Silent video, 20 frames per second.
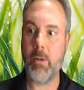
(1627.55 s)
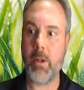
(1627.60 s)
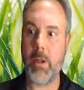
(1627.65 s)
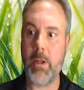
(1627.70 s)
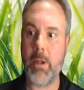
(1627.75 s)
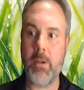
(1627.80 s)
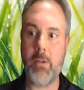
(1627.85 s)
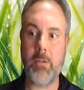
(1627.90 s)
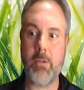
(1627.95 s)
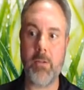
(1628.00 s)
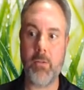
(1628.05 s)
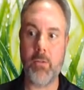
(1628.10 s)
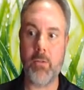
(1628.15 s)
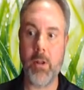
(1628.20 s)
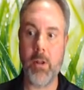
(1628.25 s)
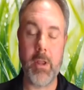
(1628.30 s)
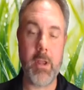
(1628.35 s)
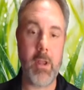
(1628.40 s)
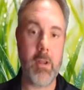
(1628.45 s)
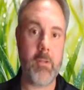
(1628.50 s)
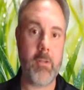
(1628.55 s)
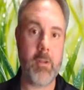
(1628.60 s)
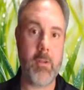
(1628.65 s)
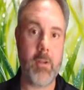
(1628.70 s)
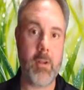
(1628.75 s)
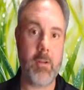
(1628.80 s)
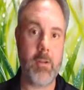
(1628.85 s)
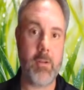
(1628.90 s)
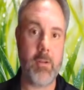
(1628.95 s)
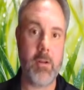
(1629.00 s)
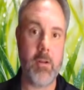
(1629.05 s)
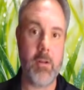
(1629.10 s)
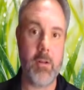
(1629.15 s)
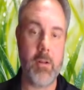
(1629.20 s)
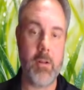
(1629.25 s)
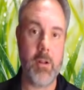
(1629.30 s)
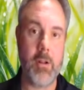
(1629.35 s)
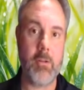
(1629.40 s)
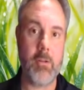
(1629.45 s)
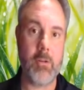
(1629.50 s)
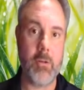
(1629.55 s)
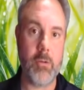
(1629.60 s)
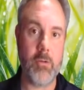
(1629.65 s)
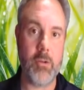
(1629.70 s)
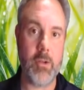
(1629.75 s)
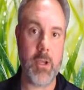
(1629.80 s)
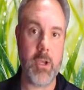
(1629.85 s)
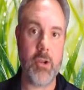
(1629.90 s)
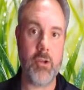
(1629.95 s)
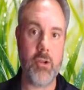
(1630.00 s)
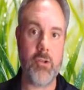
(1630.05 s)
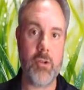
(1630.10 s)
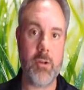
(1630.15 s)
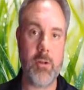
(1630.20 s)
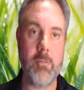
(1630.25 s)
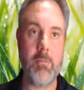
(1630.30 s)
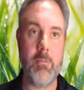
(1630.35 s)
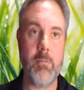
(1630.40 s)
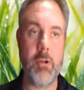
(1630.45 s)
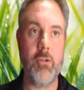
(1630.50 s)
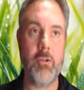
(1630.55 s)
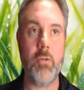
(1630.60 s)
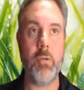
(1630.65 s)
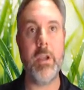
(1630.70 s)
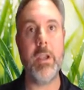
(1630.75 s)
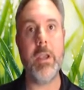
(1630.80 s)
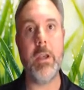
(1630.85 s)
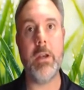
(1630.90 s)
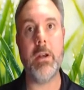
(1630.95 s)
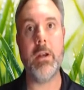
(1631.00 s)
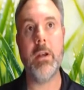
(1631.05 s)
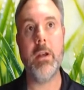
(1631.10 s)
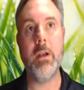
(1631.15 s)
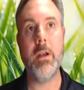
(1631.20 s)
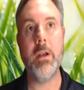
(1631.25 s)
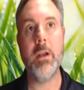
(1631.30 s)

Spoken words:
is really a statistical association between